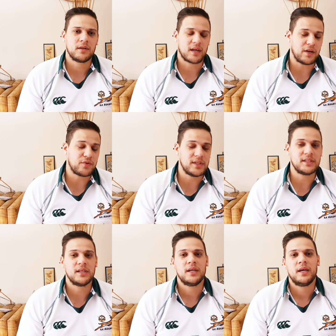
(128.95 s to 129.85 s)

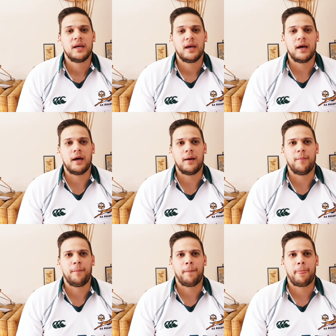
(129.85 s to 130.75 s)
countries,
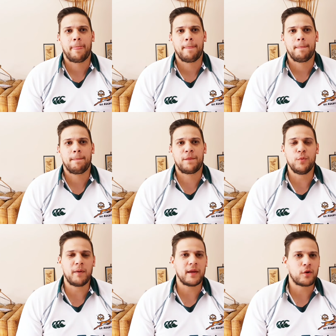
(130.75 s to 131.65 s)
do
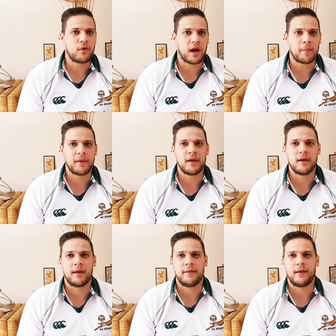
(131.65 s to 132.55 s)
play good
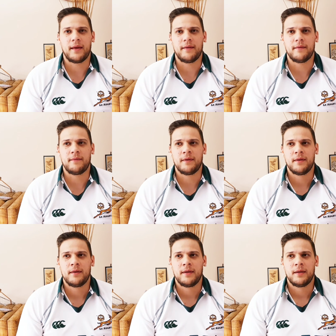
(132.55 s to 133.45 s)
rugby, and
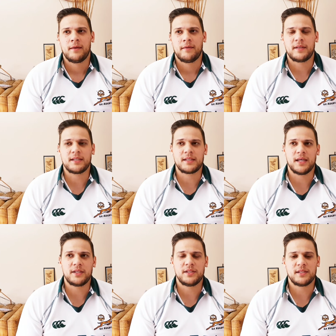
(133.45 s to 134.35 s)
the Six
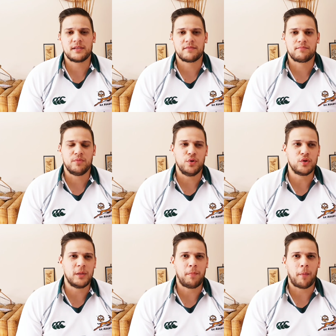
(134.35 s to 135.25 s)
Nations is a
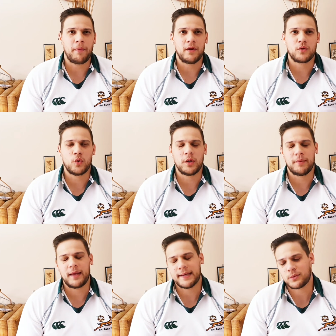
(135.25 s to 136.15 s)
hugely popular
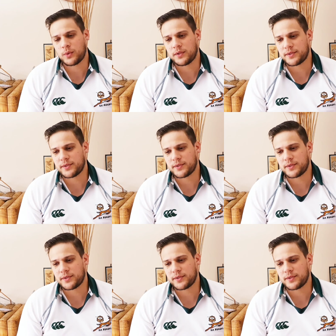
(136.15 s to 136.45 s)
tournament as well.